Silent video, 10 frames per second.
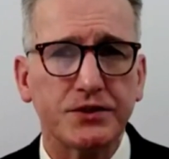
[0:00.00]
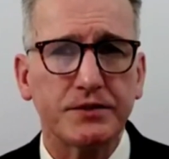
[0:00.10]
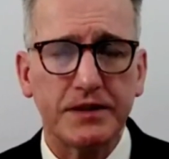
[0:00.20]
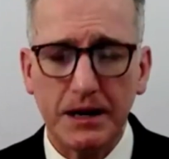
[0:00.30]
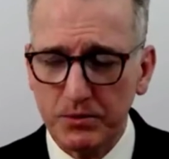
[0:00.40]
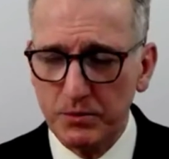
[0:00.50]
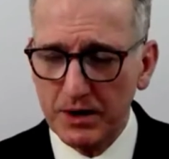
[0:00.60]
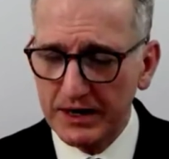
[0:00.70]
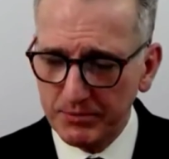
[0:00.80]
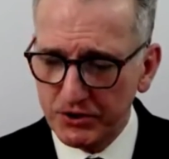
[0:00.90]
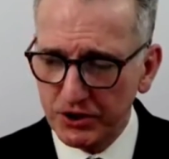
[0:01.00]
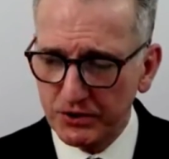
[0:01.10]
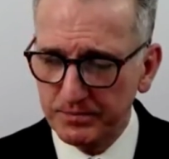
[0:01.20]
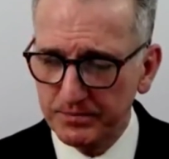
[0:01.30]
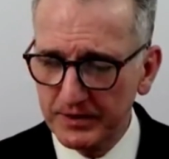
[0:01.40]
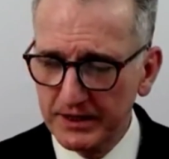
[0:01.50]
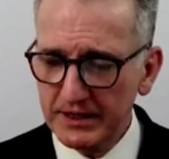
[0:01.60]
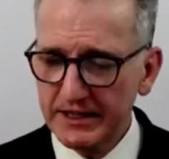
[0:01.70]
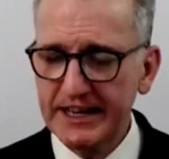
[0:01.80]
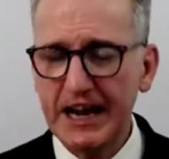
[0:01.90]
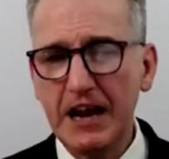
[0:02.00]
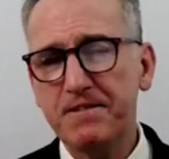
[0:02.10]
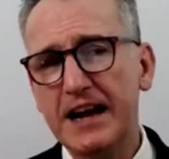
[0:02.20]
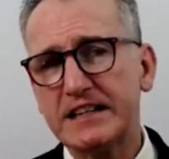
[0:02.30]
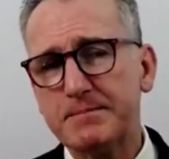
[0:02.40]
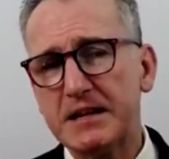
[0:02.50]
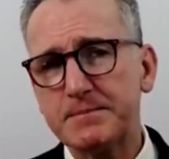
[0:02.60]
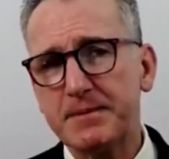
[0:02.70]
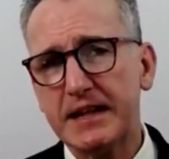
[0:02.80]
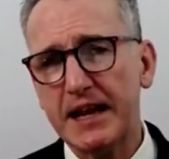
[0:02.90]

Number one. Number two, the care factor must be there.